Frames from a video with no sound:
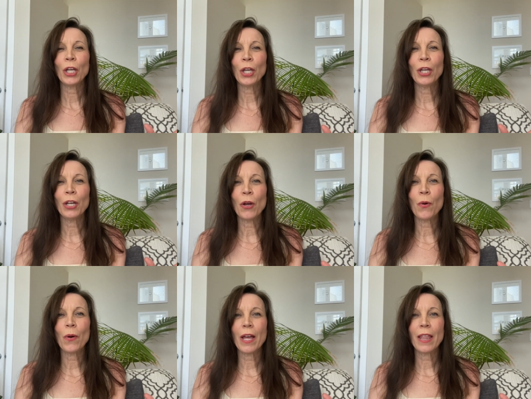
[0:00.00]
you
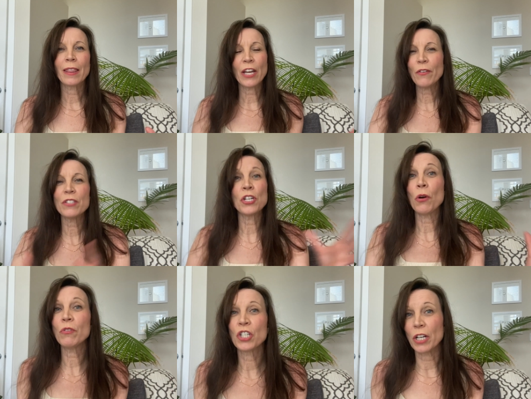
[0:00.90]
know, there is
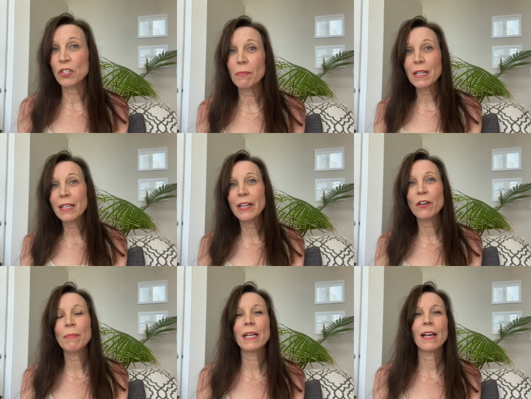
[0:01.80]
no judgment here
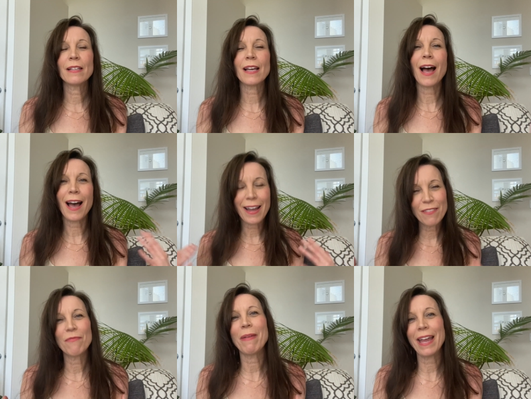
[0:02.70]
because
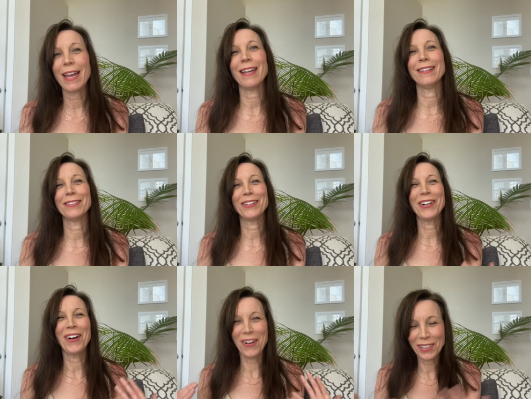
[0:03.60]
I've made
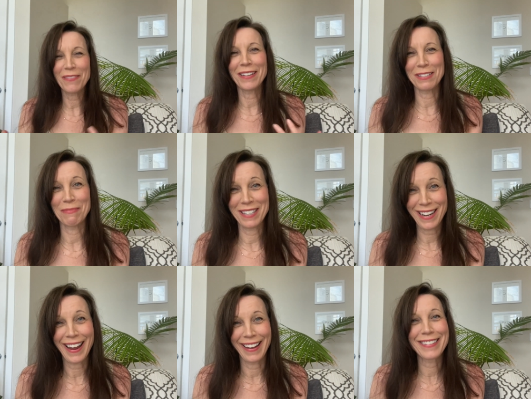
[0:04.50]
all of these
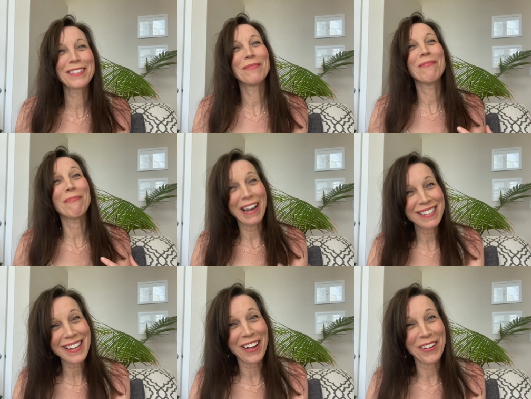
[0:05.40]
mistakes
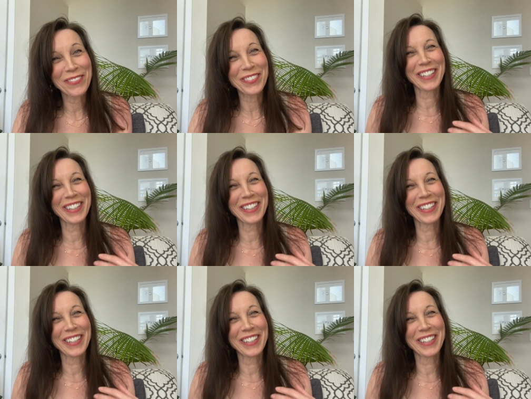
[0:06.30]
myself.